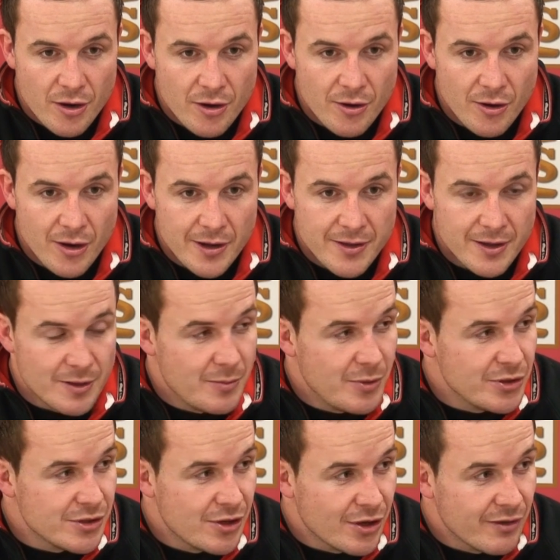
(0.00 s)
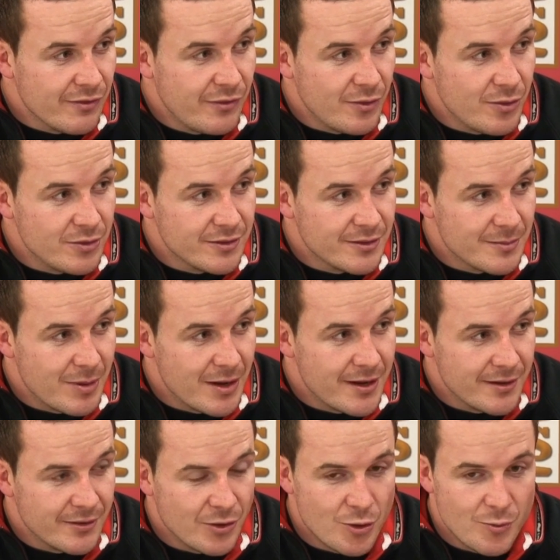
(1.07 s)
I think the boys are looking forward to
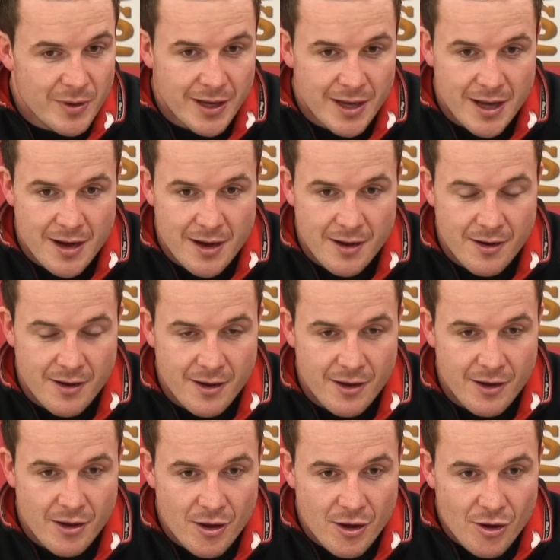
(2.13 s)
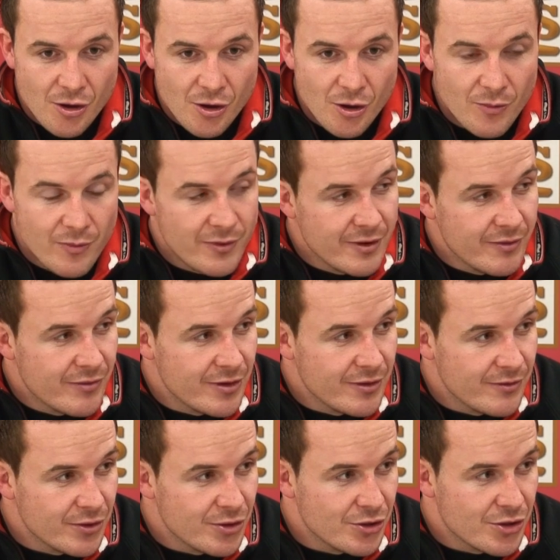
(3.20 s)
playing at home again, and hopefully in front
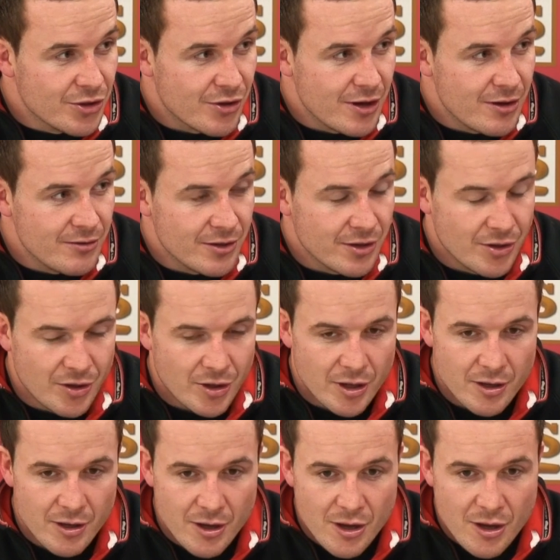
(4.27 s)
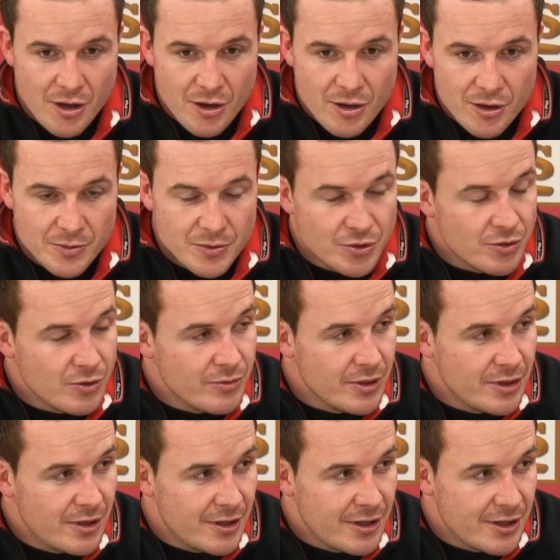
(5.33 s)
of a good crowd, and I'm sure
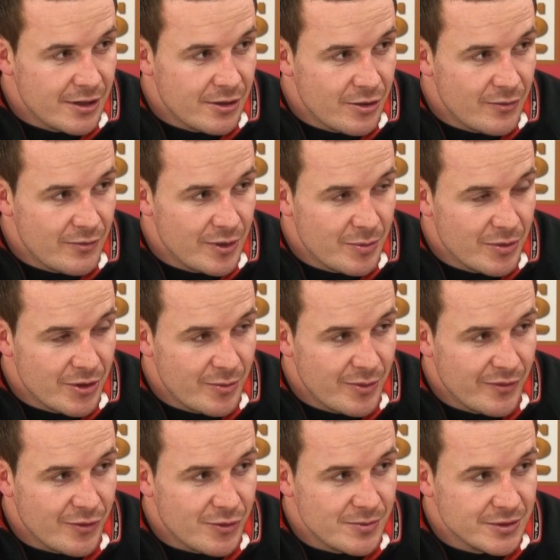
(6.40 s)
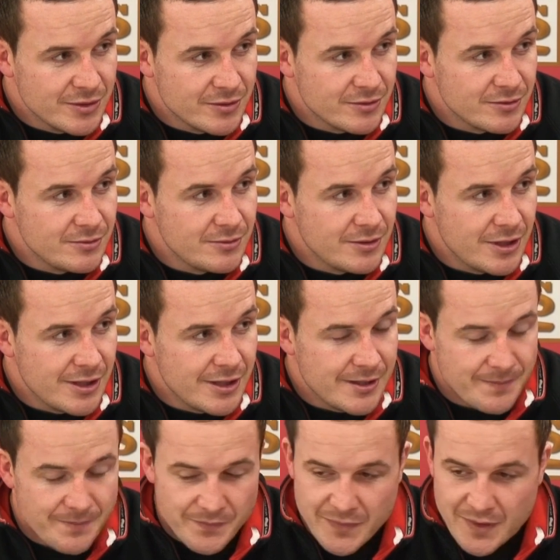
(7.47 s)
we'll hopefully put in a performance to
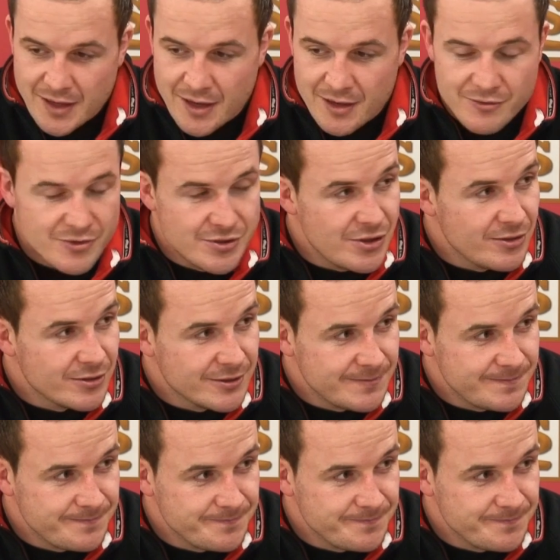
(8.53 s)
get a result.